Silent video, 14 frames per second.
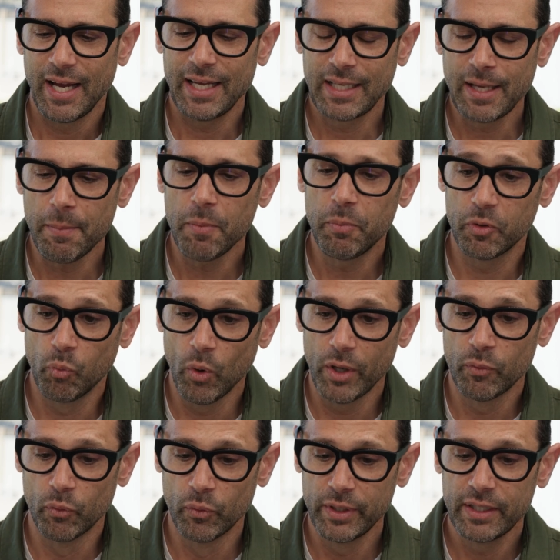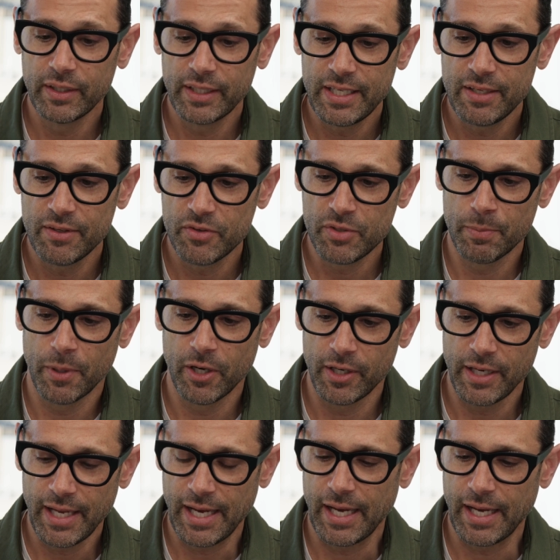I'd come up with one really
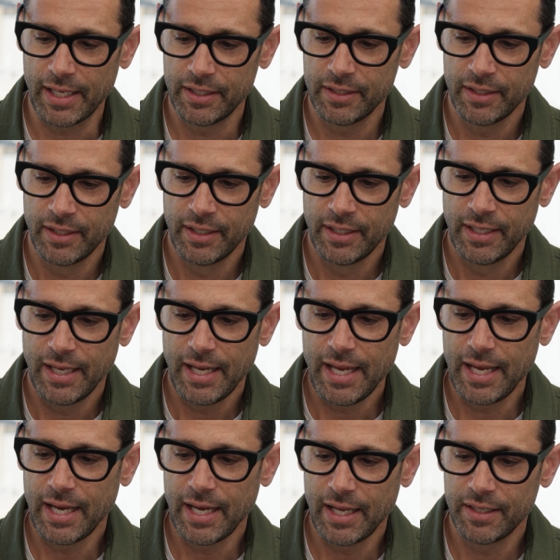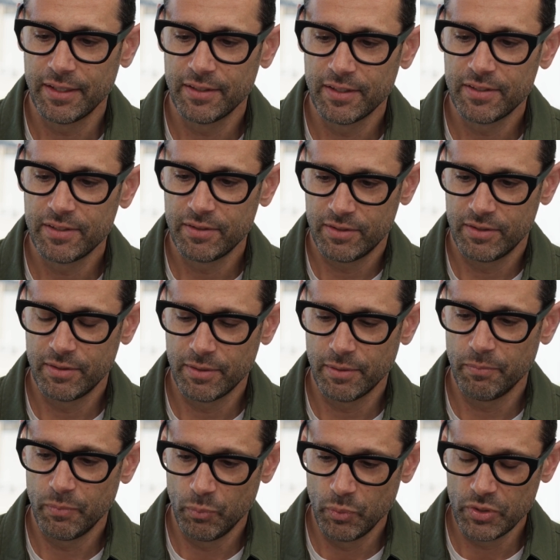smart ad. And
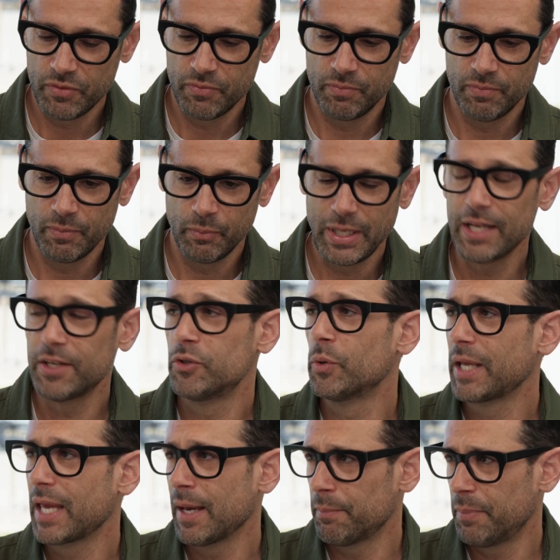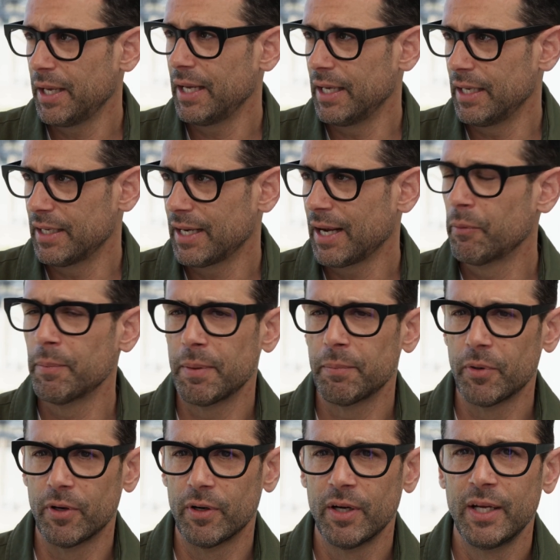we had to do a campaign. And I
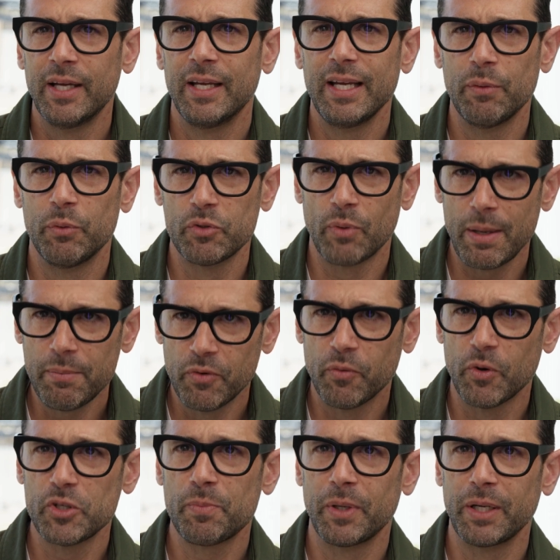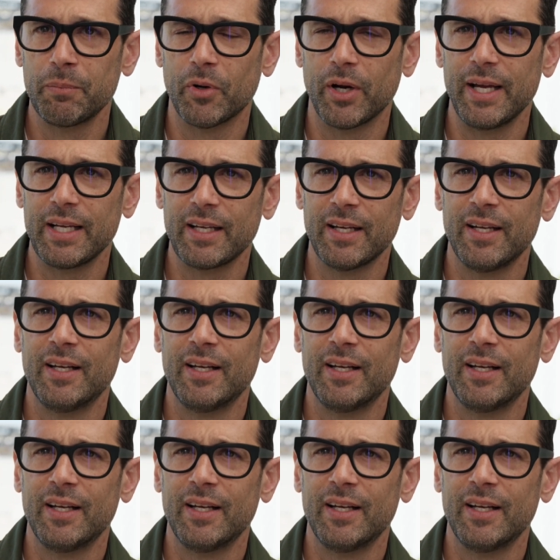remember it was right before spring break.